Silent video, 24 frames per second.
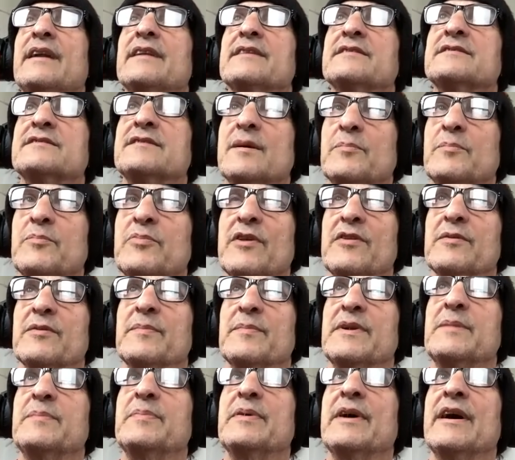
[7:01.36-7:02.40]
a stepbrother,
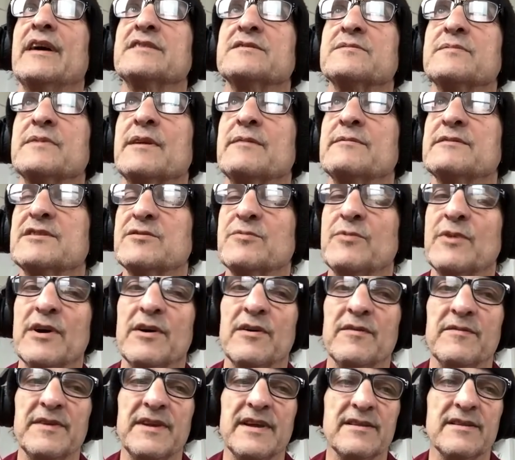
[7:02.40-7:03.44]
but he passed when I was
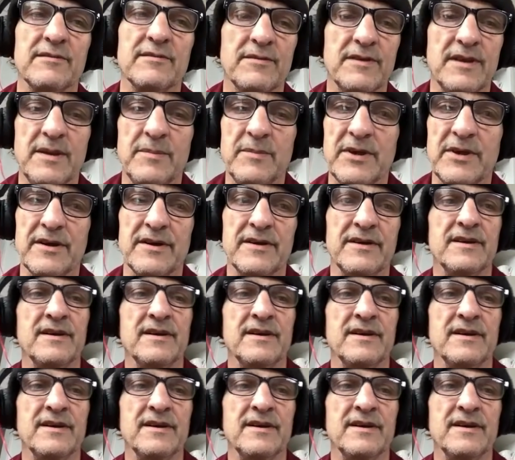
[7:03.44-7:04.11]
12. He had leukemia.